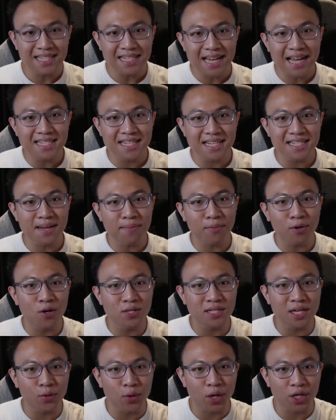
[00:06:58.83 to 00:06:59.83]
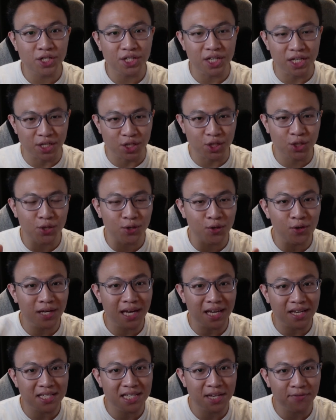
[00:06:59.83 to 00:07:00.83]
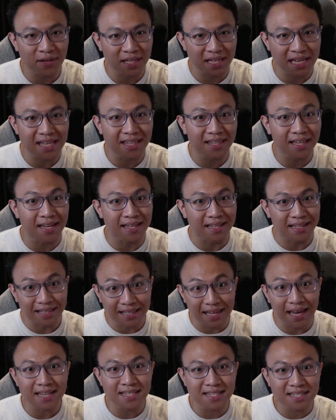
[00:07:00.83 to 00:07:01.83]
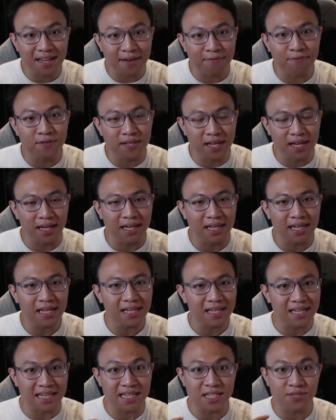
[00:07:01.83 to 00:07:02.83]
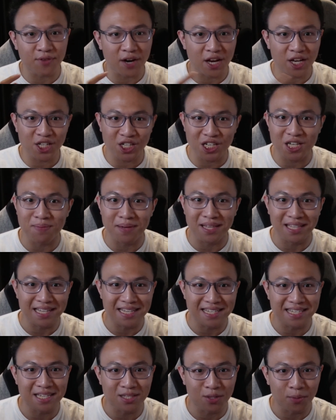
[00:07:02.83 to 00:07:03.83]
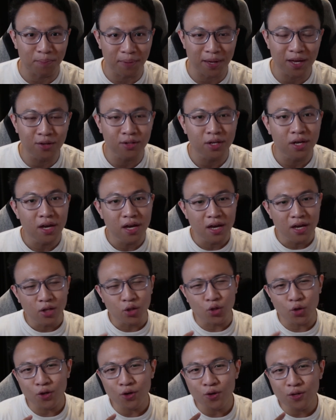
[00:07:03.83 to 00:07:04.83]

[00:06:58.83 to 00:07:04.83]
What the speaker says: answer some closing questions. Should you get yourself an Ethan? Yes, definitely. He is very cheap and easy to build. Do you